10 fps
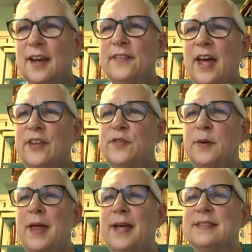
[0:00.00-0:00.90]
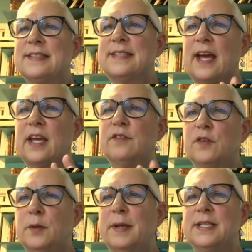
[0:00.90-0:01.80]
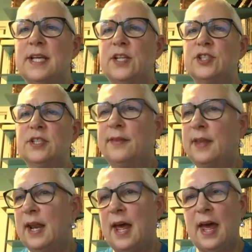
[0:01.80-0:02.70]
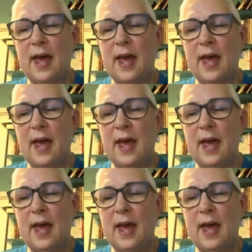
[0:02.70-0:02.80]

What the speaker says: And that's from that second fermentation that